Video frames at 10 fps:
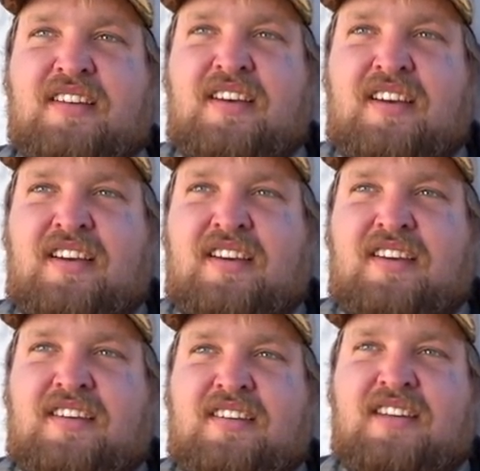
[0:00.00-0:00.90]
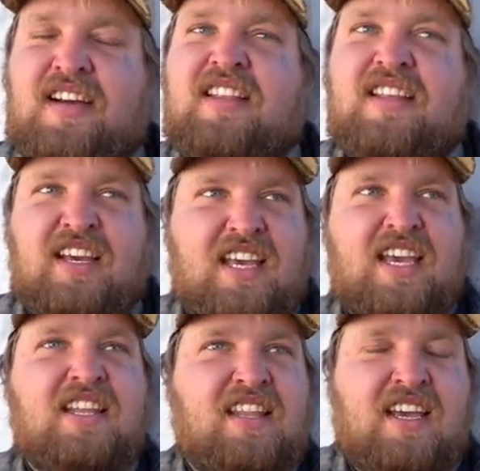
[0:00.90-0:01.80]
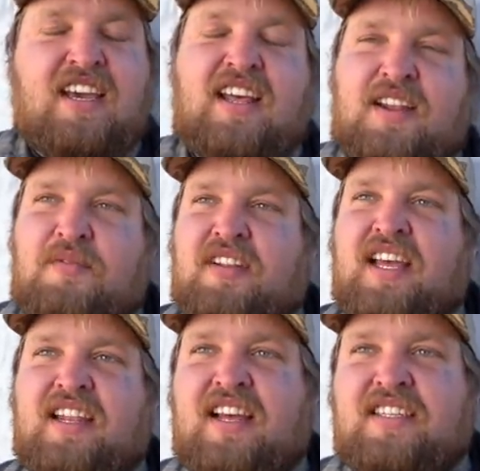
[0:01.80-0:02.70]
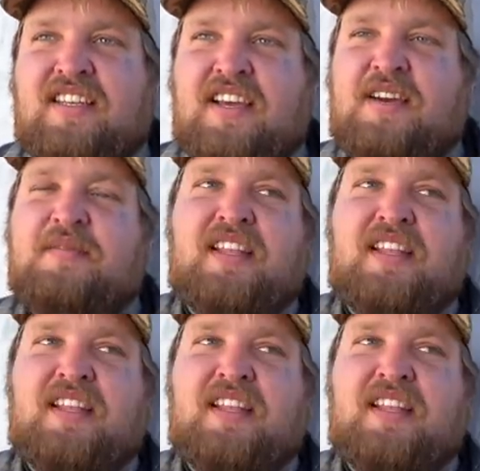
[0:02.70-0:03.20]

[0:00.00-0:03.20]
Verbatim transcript: I wish I would have had the camera. And then the kid, the kid had one land next to him,